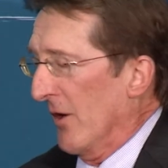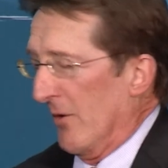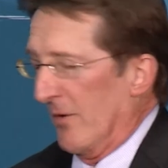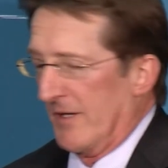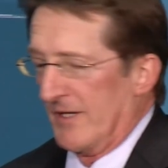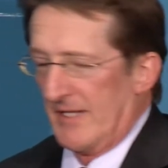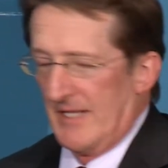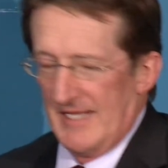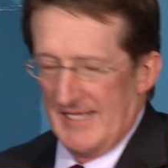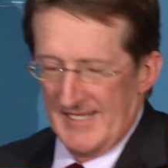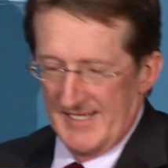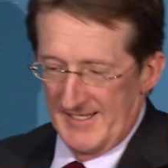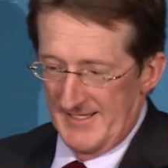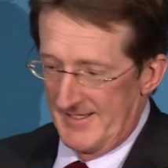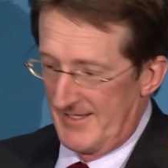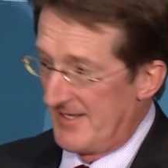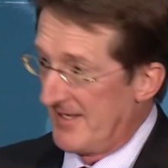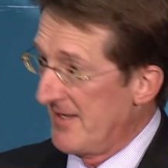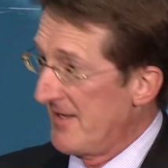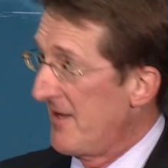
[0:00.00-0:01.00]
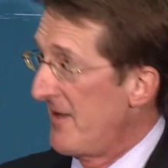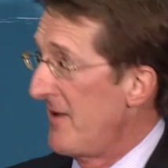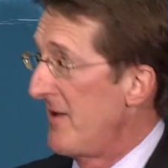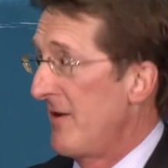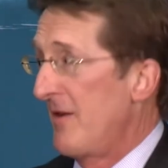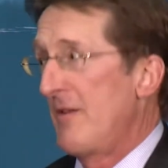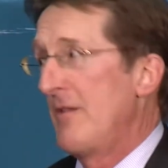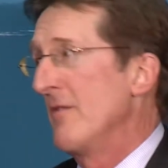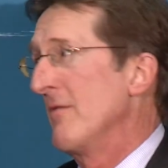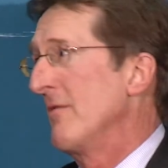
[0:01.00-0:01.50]
Well,
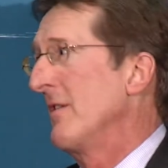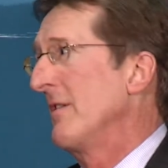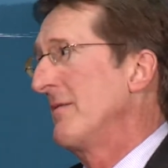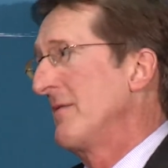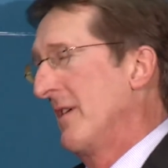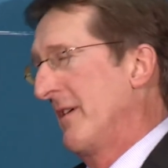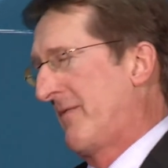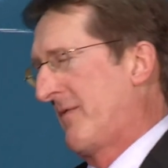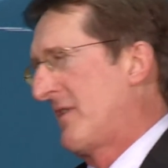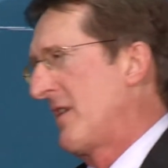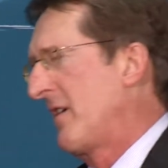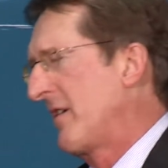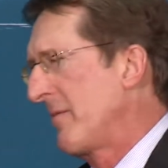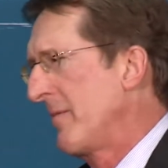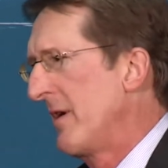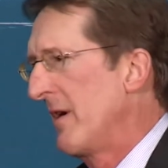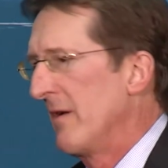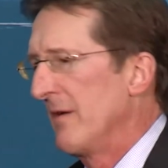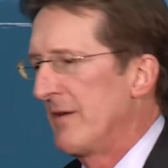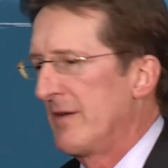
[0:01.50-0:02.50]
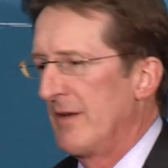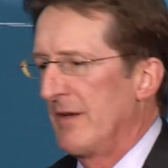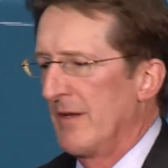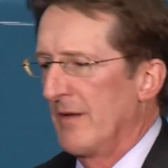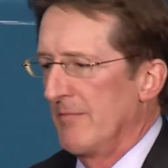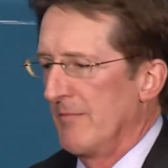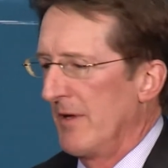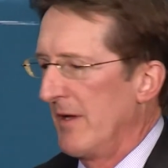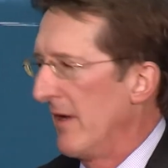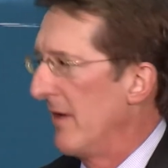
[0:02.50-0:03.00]
I've talked about
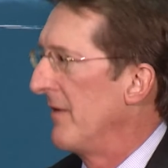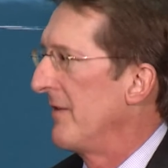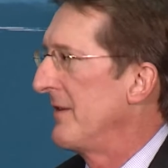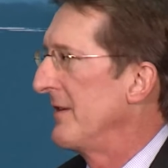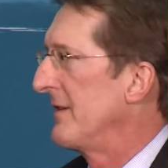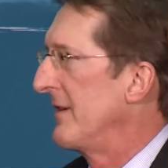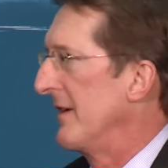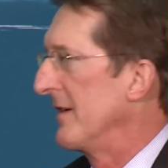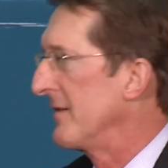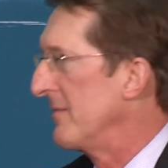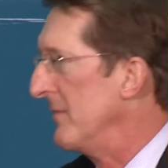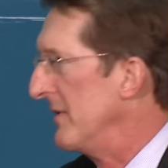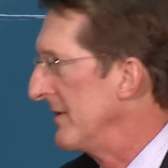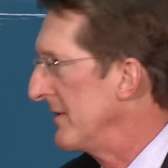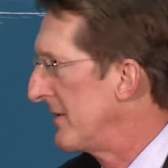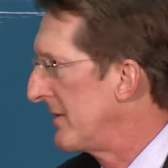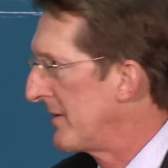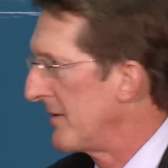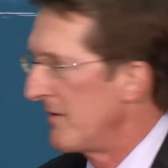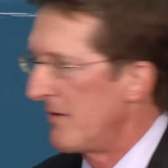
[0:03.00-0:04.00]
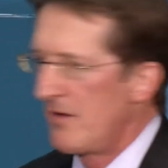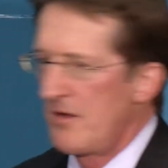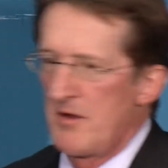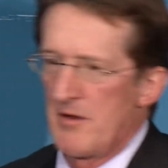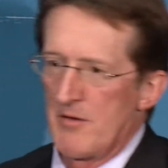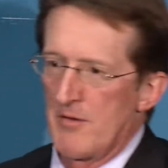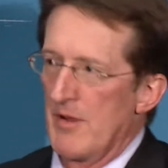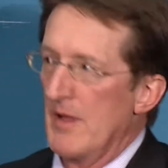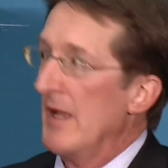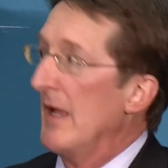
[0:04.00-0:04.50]
health assessments,
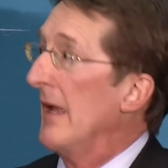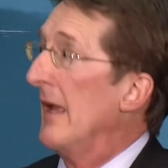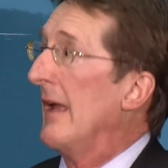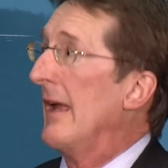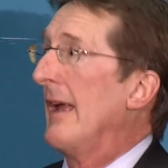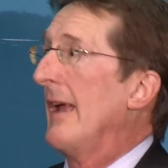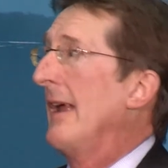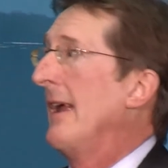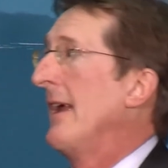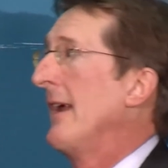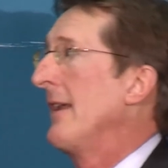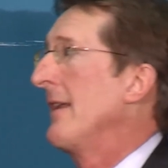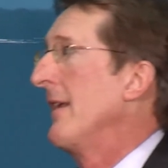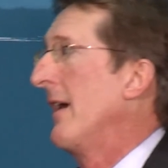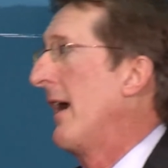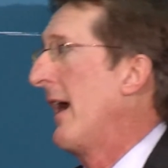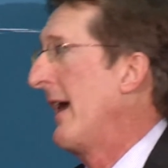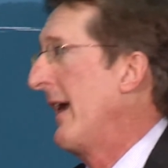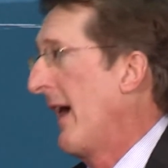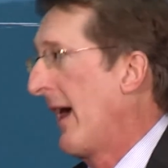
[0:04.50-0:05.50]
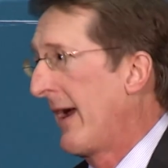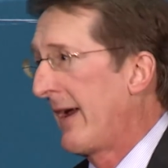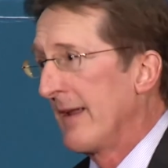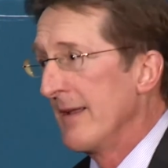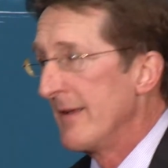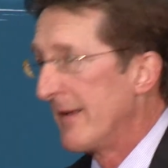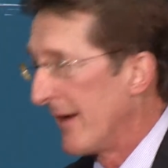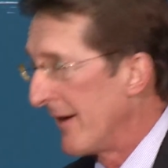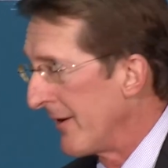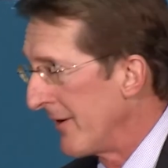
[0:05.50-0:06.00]
and I
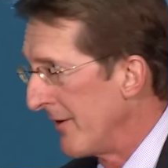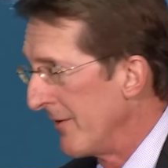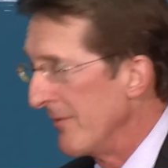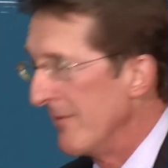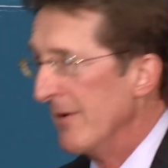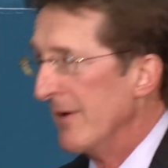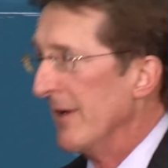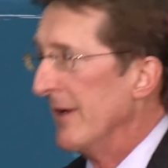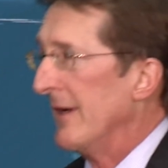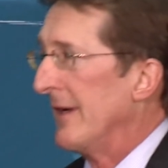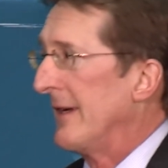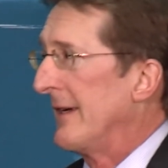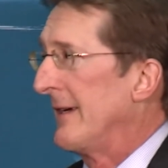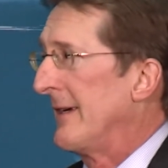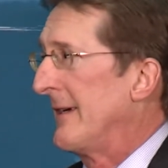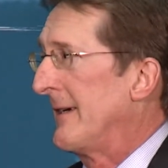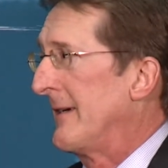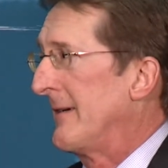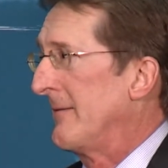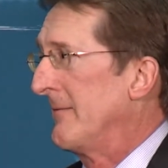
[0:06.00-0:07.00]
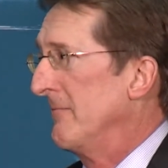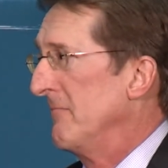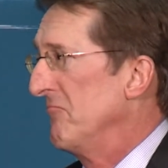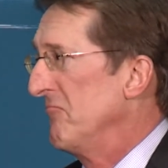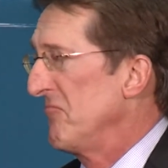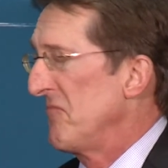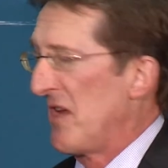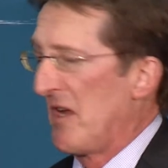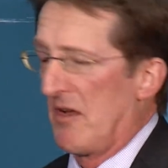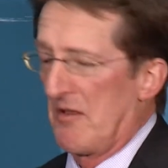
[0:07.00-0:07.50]
can tell you
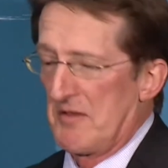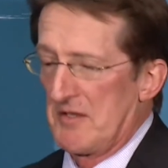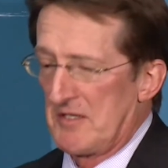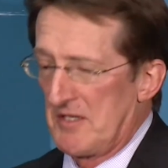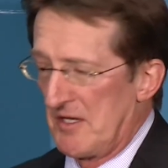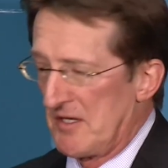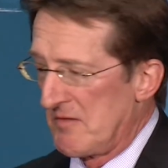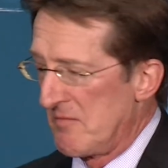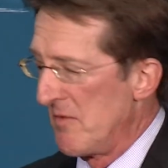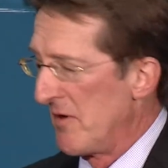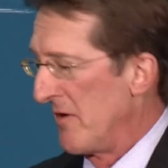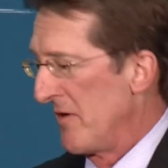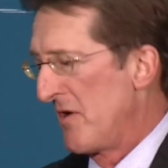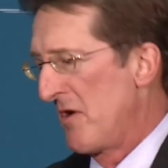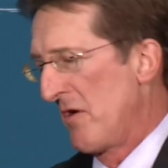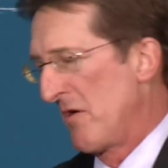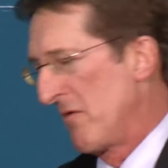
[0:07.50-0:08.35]
the health assessment,